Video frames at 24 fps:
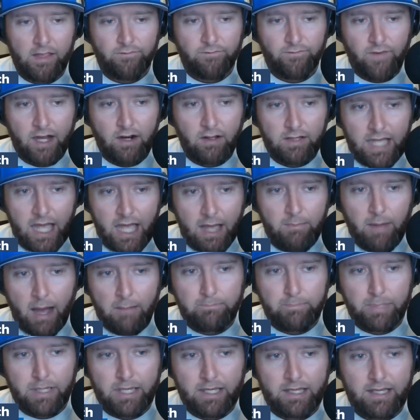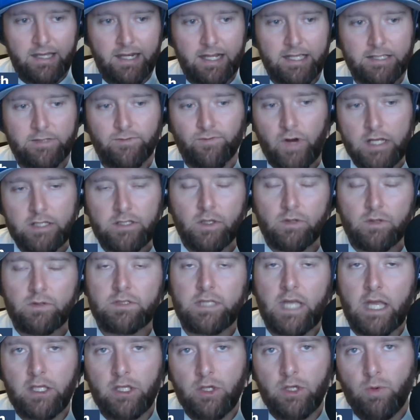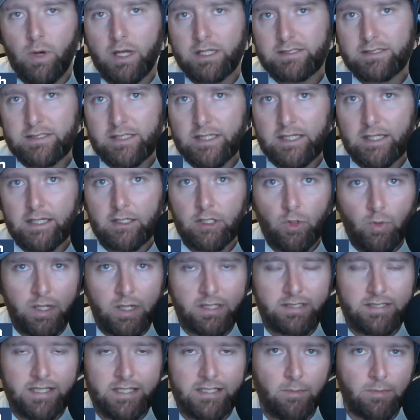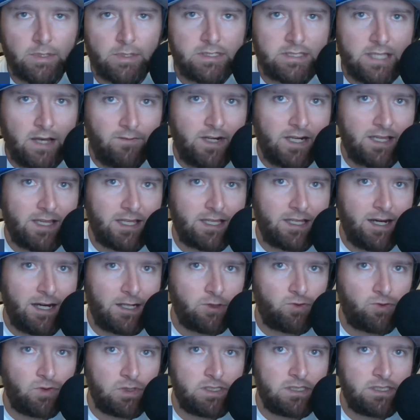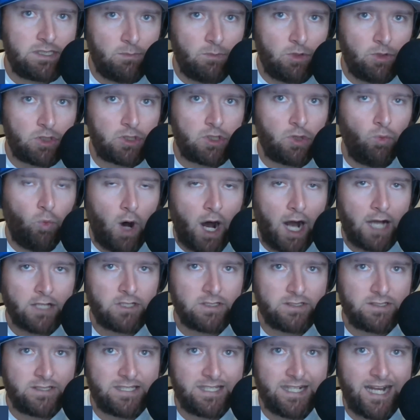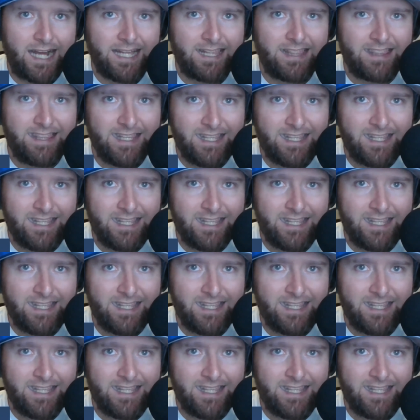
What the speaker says: And then the final game I'm picking is Fresno State, USC. USC is number 7 in the country, similar to Washington.